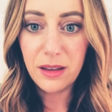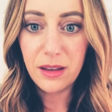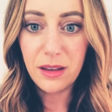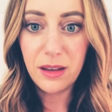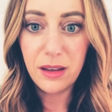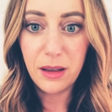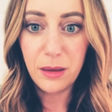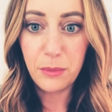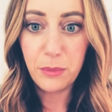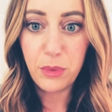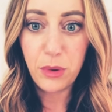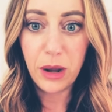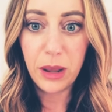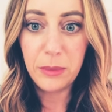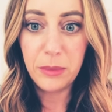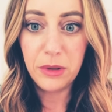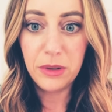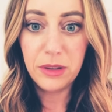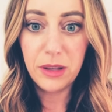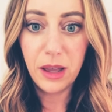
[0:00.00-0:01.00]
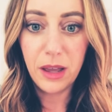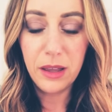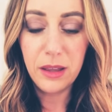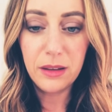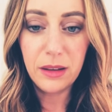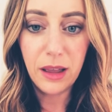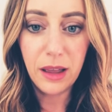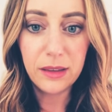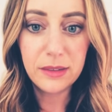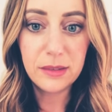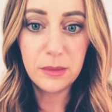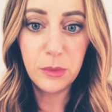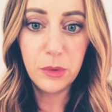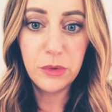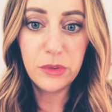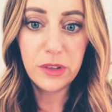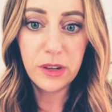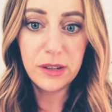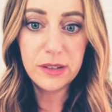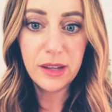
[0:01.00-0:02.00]
um, Primal Nut, ask them
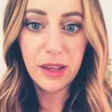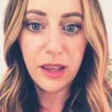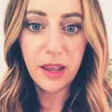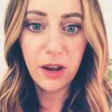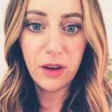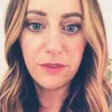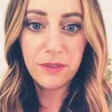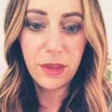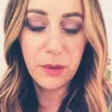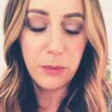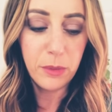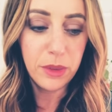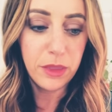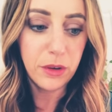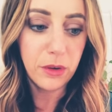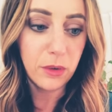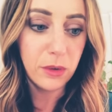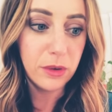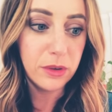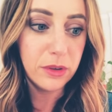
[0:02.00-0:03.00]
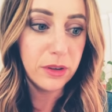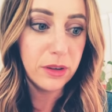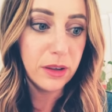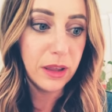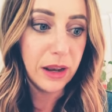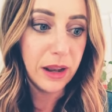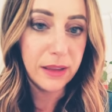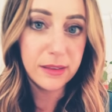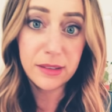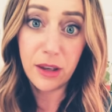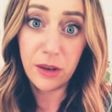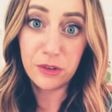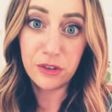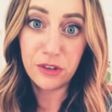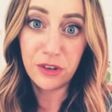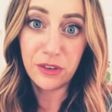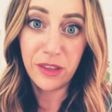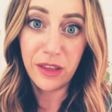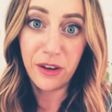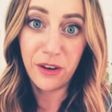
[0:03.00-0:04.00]
who's going to take care of them when they're old and ask how
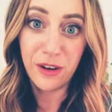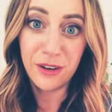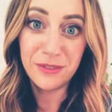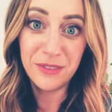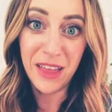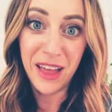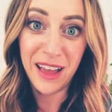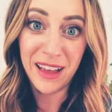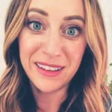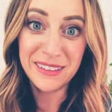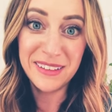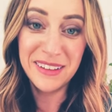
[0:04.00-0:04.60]
sure they are of that